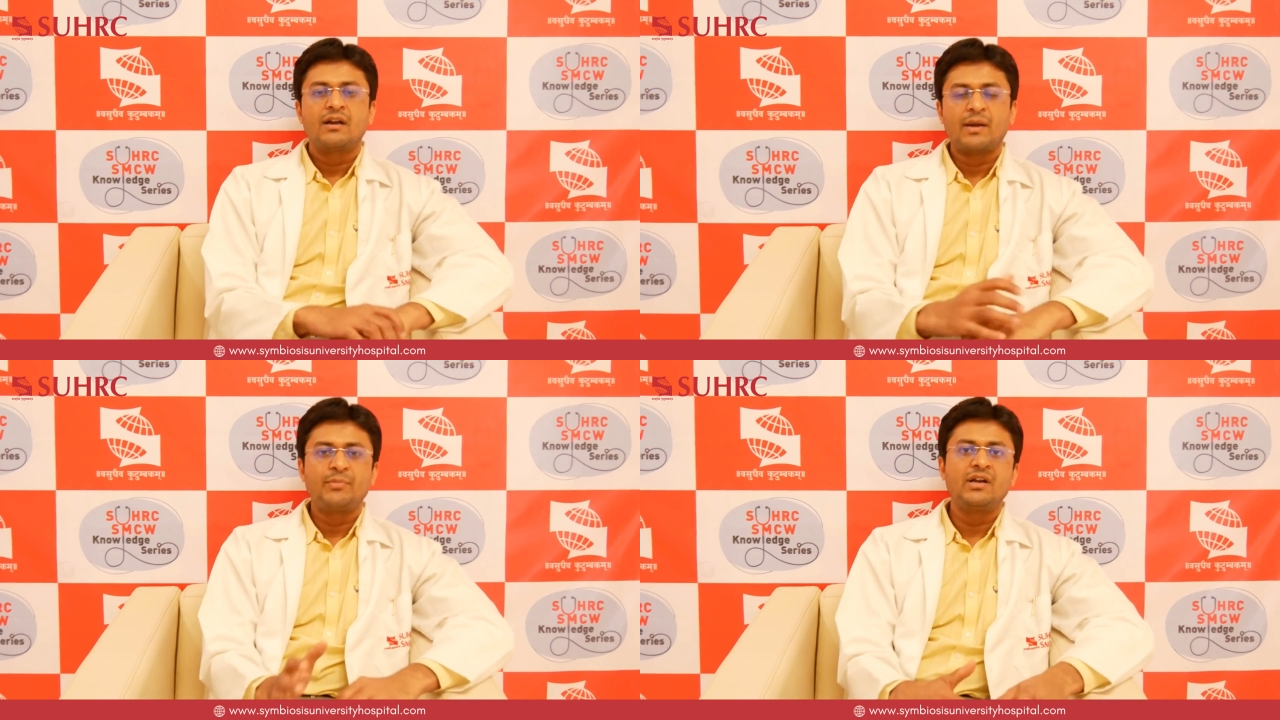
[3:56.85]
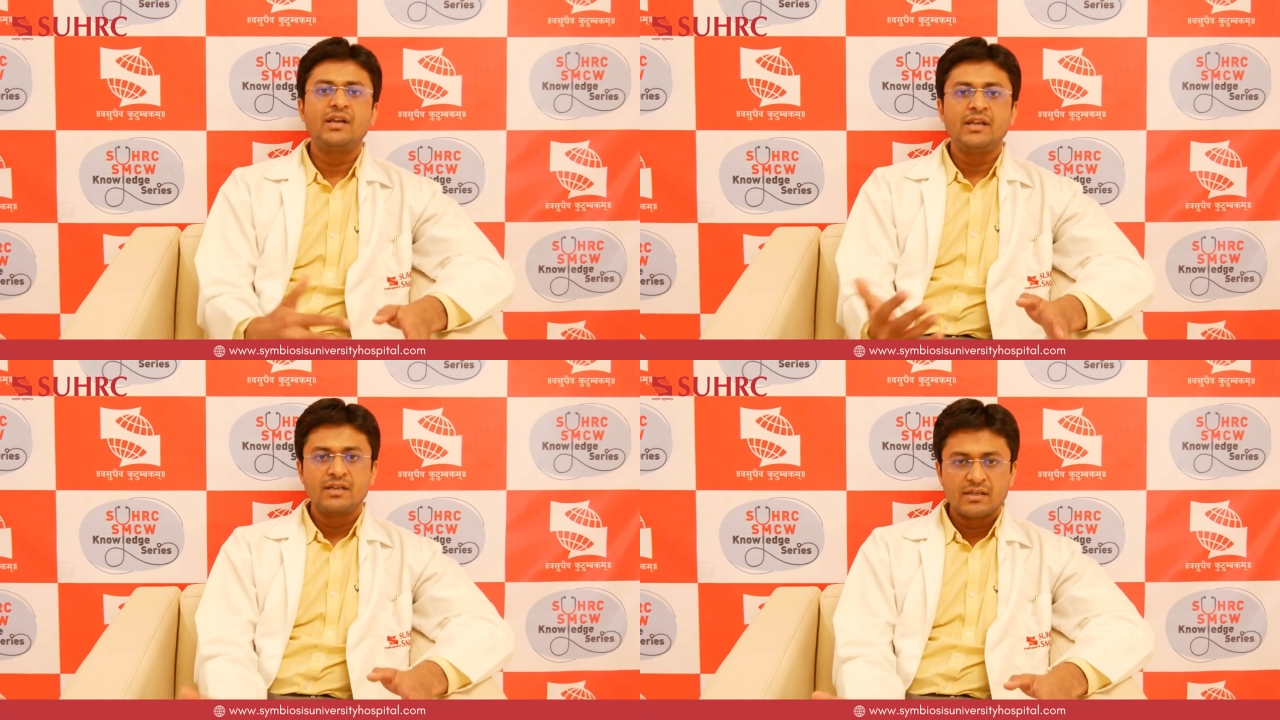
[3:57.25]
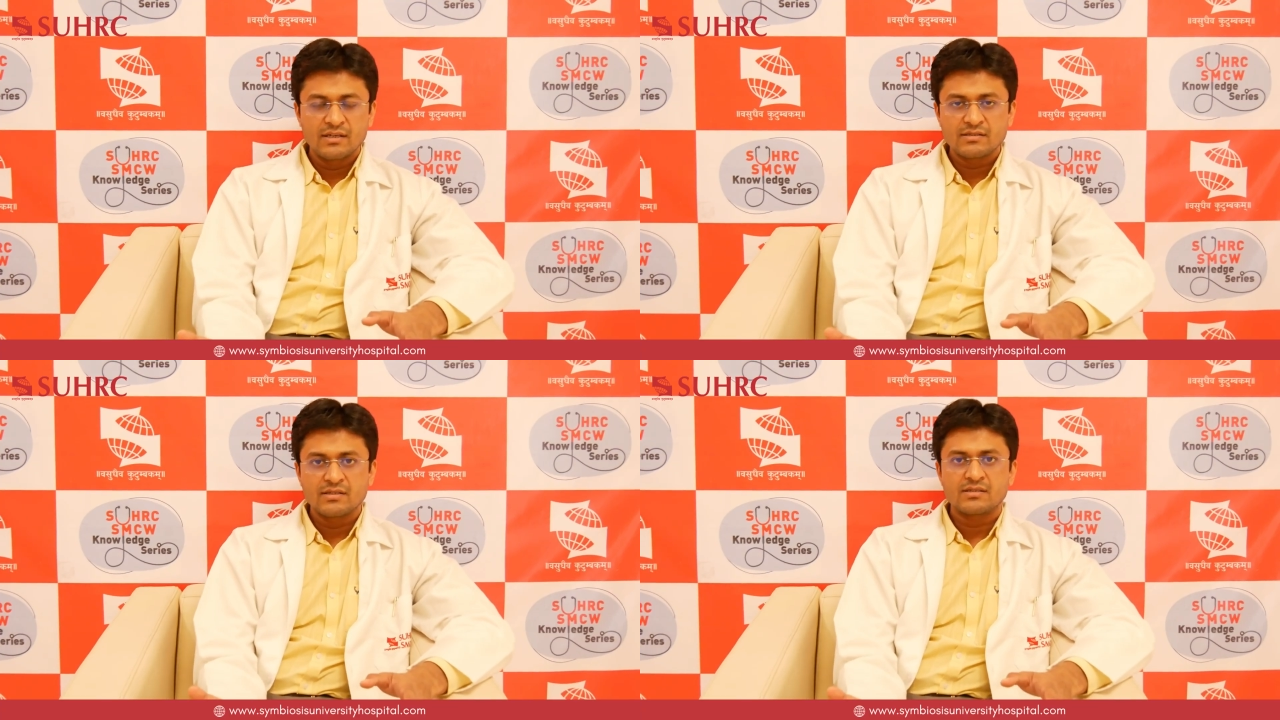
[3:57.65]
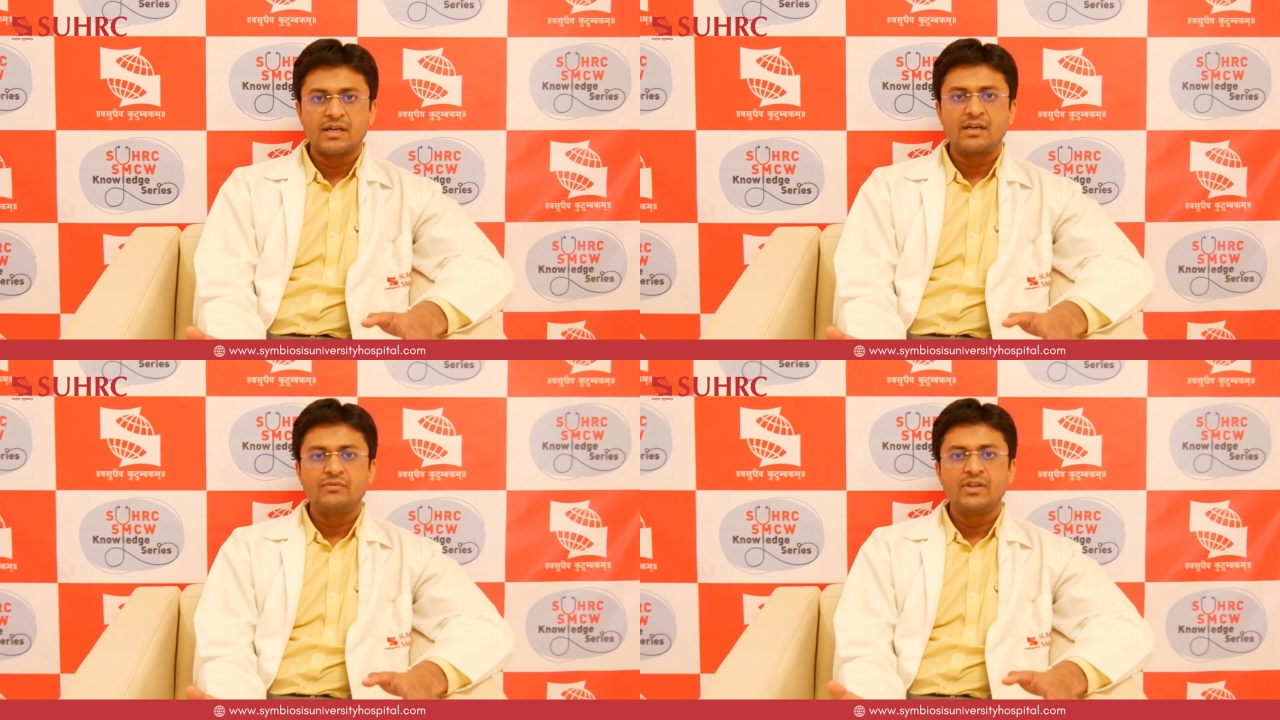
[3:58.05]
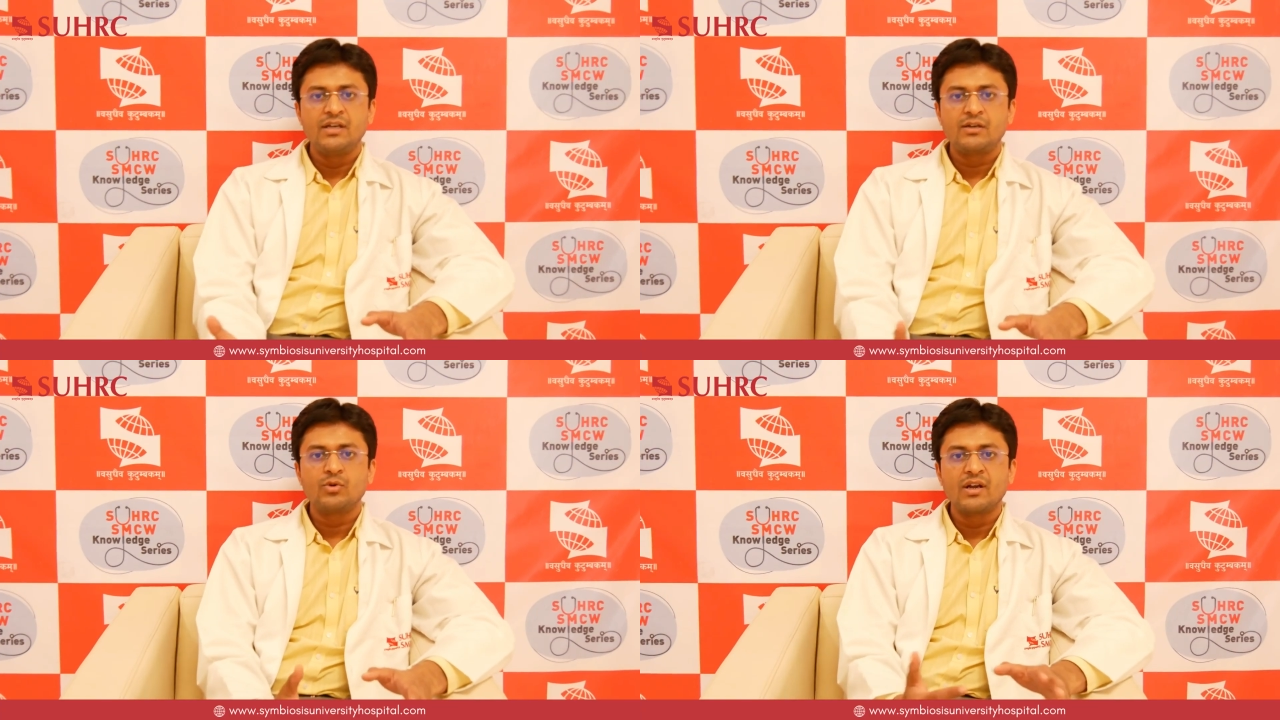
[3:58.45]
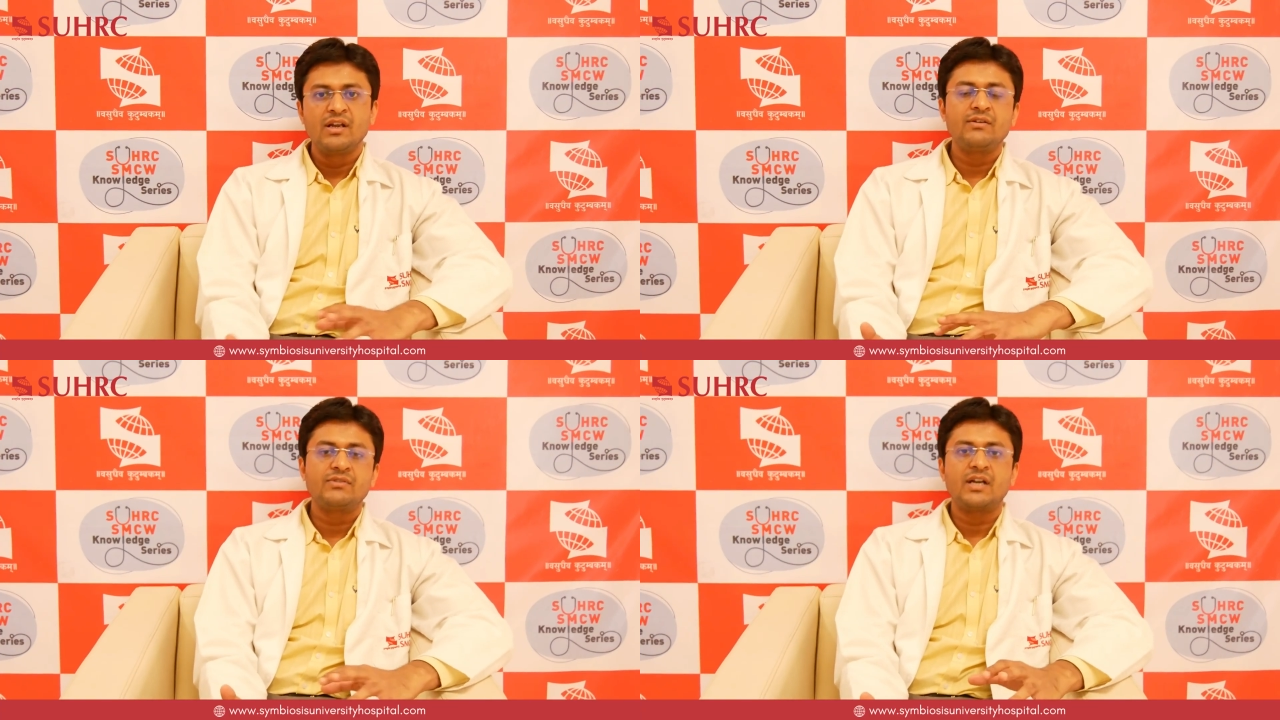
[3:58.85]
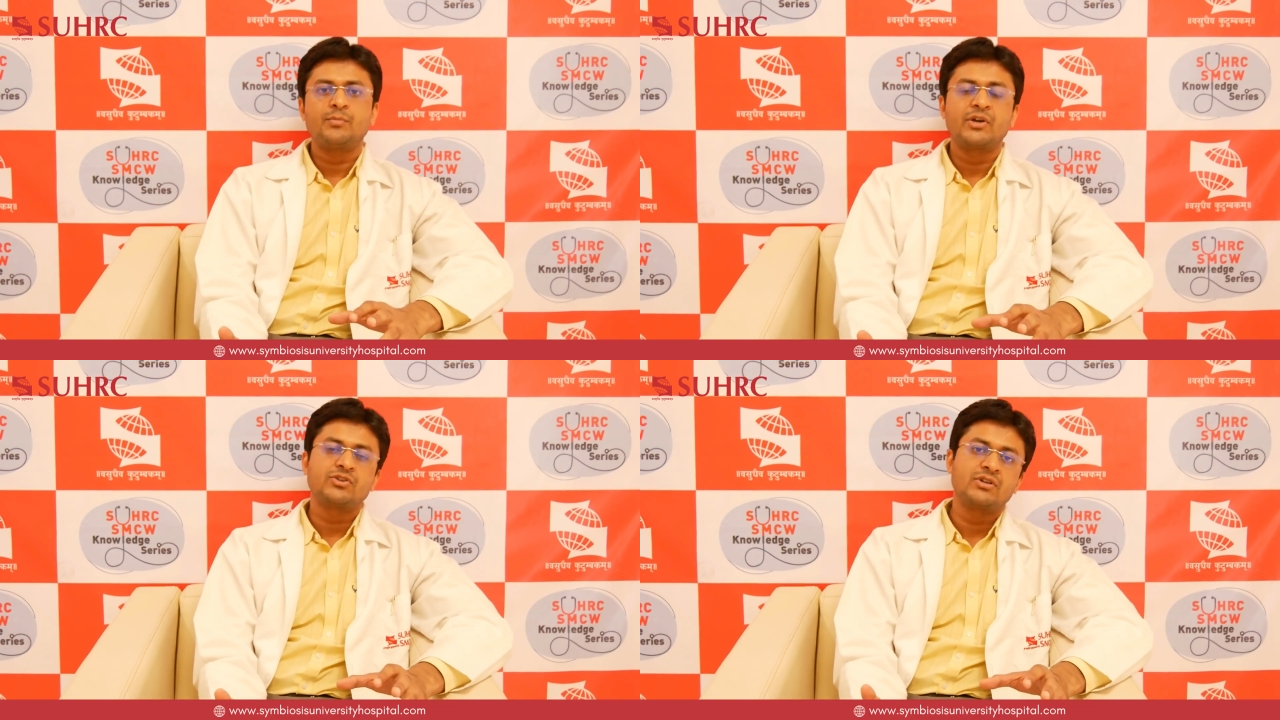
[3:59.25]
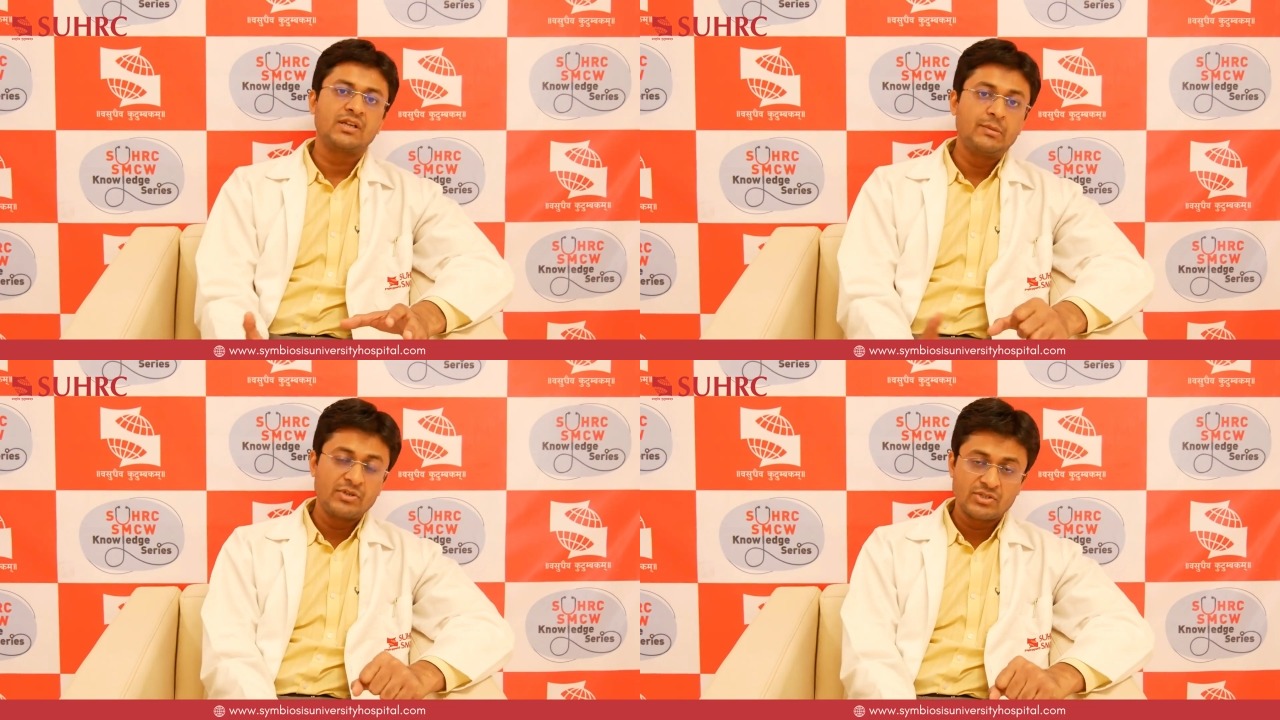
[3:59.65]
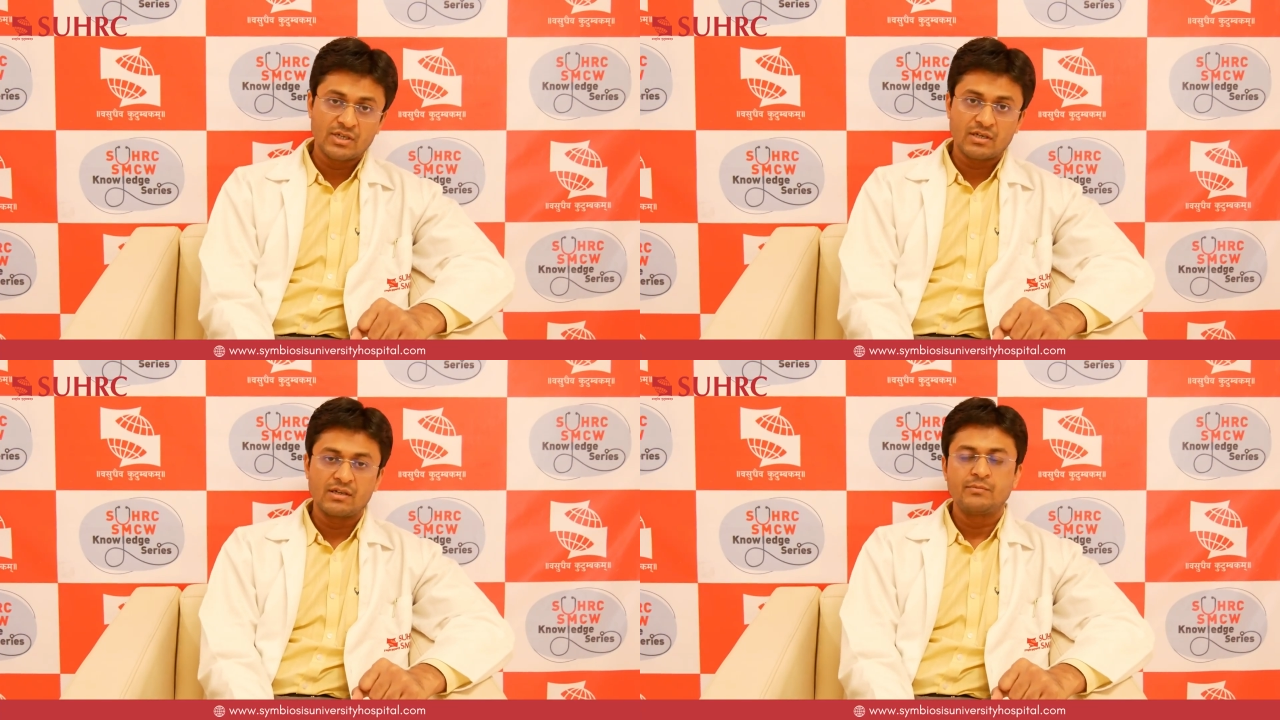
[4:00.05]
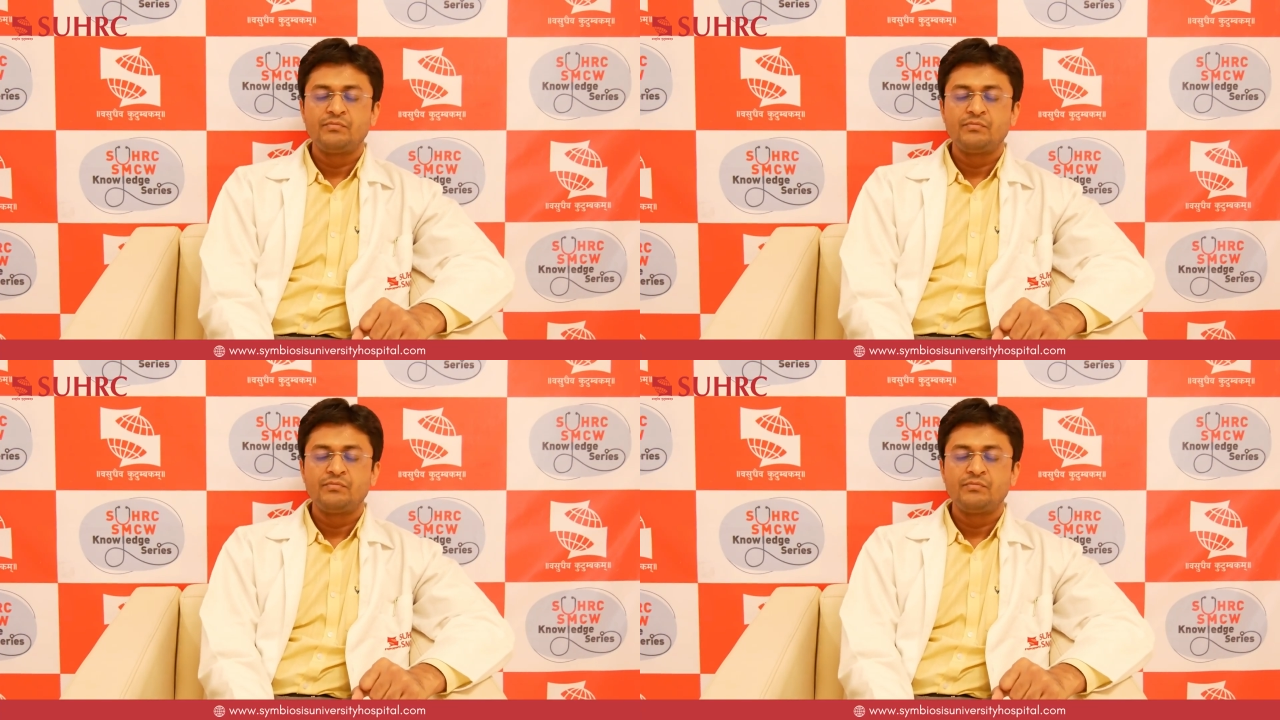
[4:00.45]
rapidly increases and we need to relieve that pressure immediately.